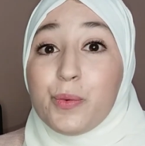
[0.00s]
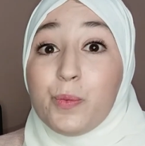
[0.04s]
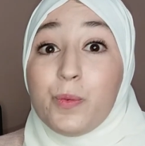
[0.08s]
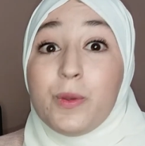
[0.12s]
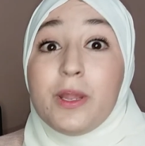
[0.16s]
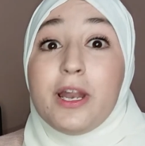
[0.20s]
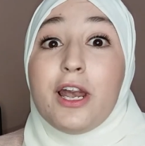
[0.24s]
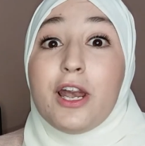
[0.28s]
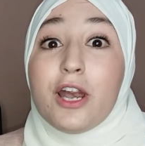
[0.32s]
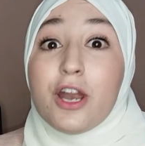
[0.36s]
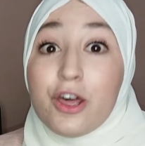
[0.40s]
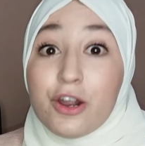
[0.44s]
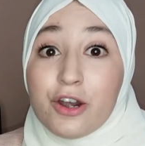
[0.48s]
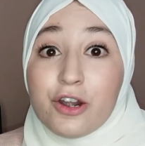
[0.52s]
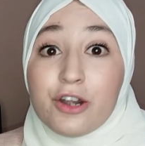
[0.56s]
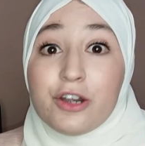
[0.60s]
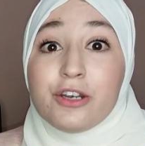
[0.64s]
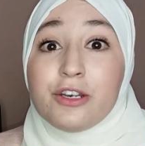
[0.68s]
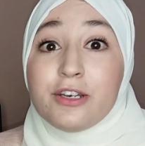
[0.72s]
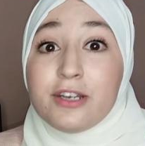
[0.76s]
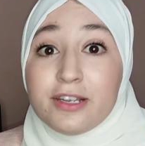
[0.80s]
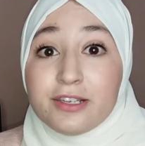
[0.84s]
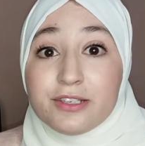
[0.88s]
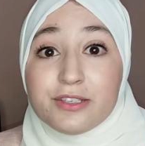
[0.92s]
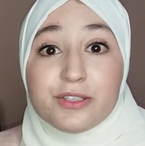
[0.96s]
We
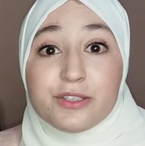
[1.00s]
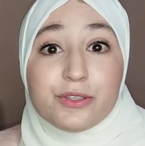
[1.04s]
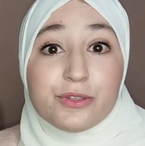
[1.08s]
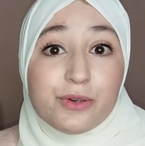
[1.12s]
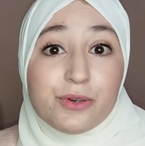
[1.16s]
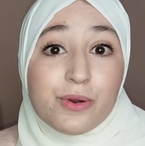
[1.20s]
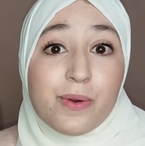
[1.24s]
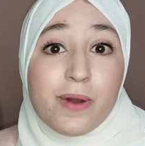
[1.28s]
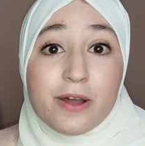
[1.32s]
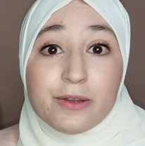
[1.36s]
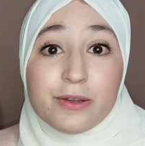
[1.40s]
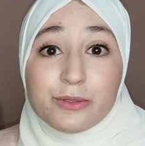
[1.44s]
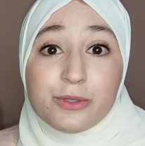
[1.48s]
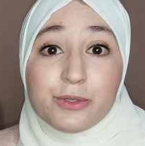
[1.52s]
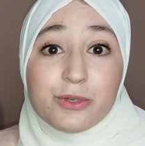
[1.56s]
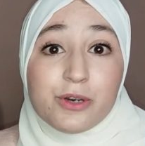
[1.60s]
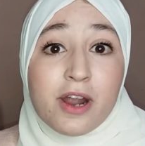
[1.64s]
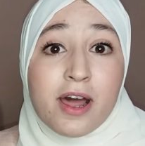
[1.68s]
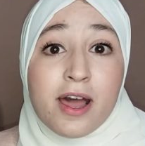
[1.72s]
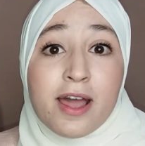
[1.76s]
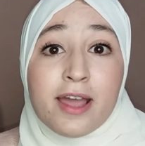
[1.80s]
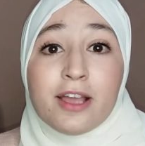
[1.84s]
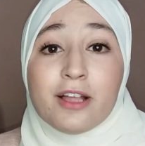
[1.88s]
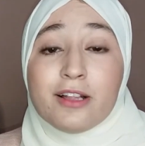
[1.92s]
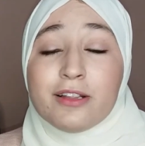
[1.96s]
learn this throughout
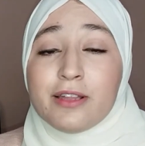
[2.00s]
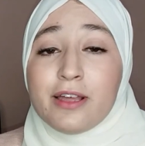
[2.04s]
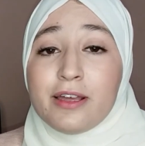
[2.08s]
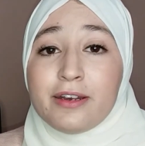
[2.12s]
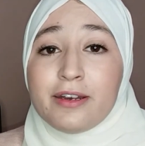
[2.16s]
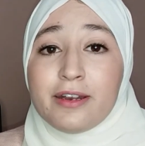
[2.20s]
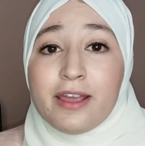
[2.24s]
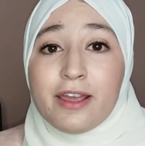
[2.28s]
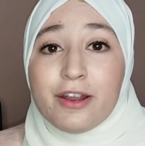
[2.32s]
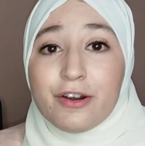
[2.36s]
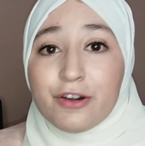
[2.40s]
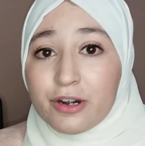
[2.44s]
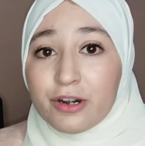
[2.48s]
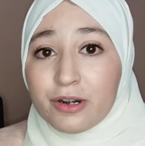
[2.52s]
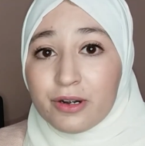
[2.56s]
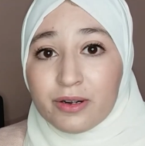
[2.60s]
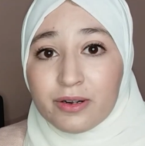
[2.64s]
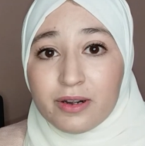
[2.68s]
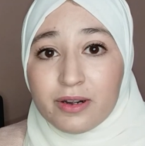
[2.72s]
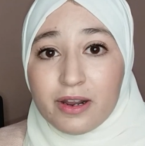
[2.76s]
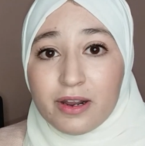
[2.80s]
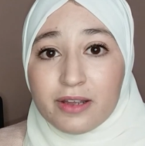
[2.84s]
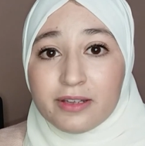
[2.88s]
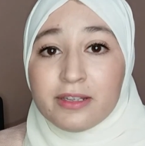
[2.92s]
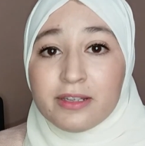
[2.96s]
trial and
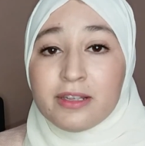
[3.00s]
error,